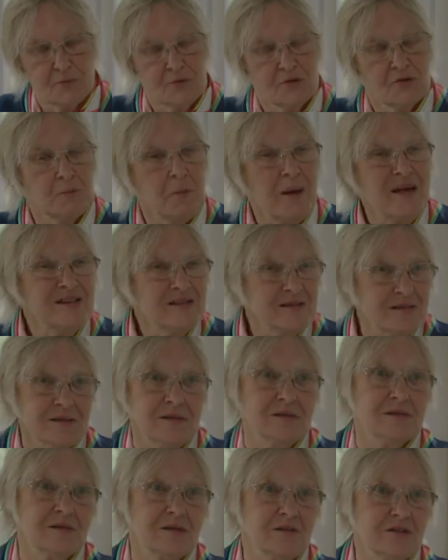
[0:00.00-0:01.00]

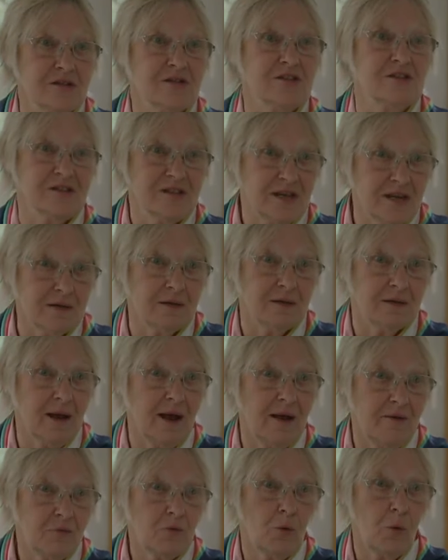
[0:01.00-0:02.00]
spaces to just sit
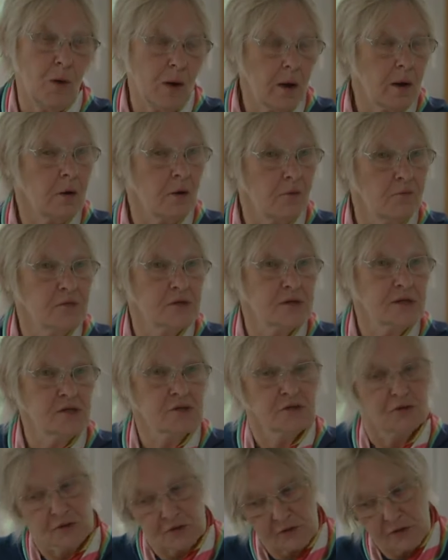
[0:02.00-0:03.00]
and have quiet
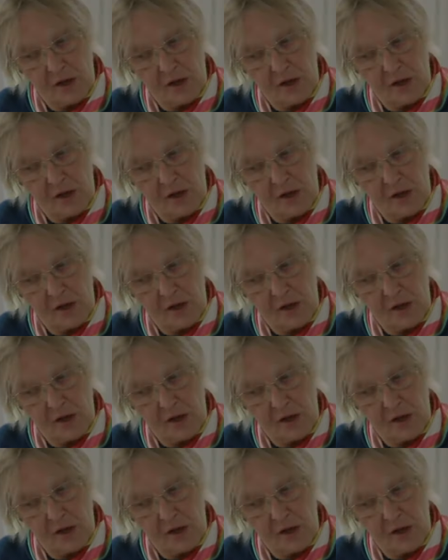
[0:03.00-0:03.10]
conversations because